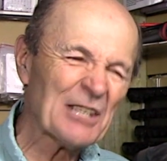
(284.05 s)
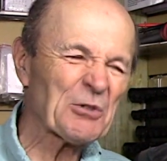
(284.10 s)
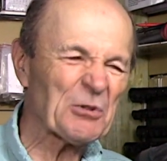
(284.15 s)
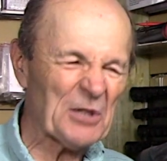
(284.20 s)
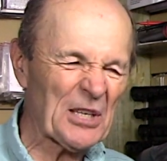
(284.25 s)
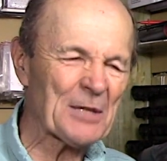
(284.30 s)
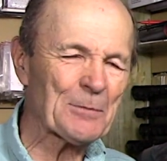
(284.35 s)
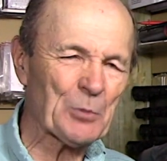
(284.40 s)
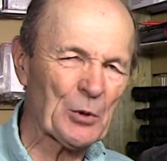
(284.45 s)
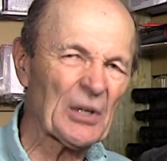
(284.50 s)

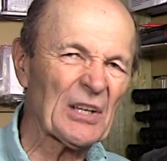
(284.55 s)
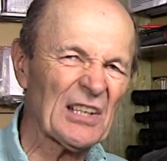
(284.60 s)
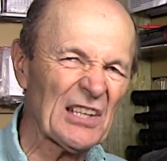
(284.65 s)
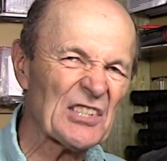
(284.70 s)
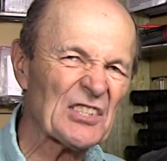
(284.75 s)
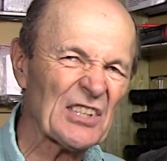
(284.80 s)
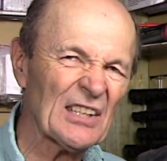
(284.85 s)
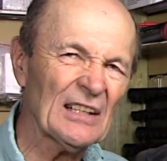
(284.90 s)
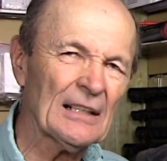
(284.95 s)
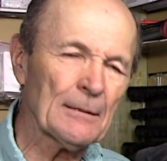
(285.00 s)
Really pretty
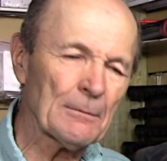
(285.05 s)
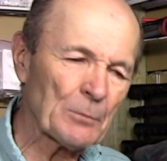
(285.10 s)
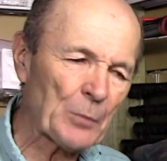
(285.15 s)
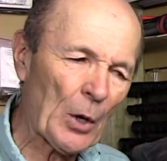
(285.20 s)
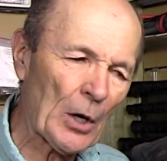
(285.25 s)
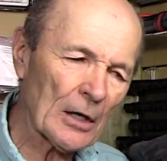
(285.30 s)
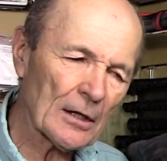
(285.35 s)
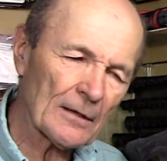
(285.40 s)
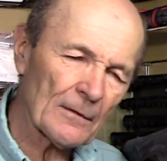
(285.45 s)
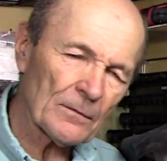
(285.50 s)
easy.
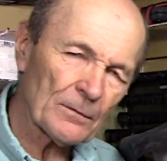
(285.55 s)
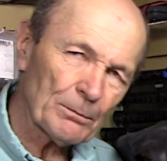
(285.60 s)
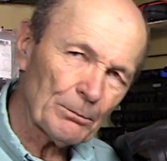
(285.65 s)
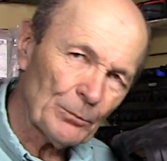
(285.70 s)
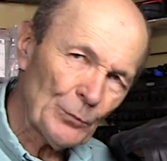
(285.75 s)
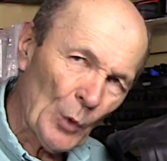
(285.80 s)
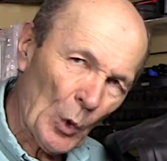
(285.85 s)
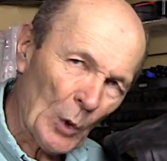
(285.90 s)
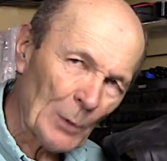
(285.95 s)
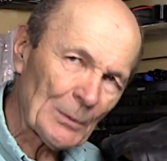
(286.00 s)
Part of
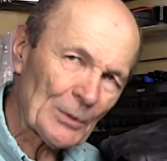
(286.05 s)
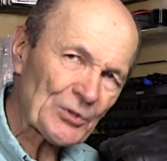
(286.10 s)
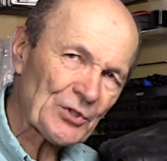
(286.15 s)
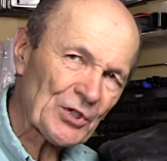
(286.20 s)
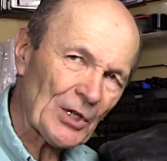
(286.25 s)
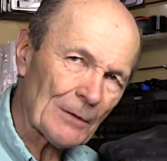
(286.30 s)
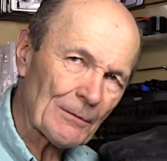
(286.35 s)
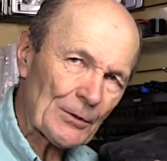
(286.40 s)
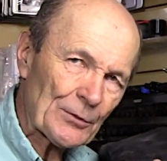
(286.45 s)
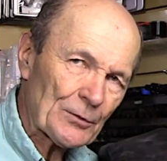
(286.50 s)
normal
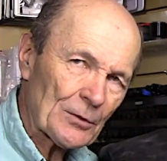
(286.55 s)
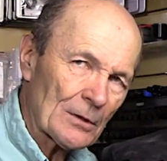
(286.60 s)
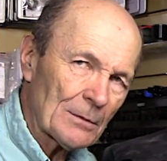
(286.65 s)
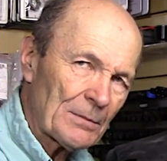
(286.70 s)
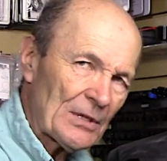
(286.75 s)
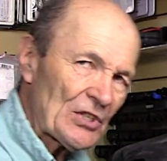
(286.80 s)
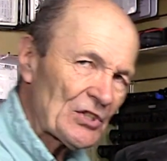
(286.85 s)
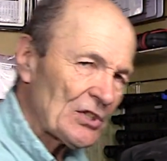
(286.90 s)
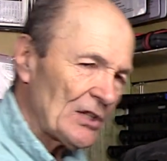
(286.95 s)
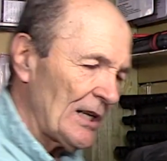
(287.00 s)
service for a
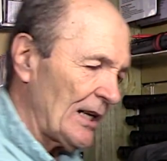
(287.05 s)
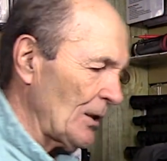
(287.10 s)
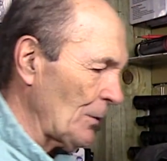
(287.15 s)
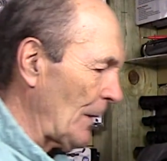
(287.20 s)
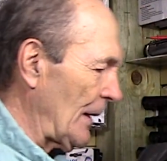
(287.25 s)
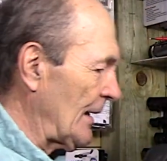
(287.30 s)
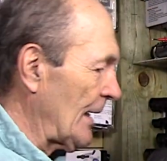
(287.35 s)
BC anyway.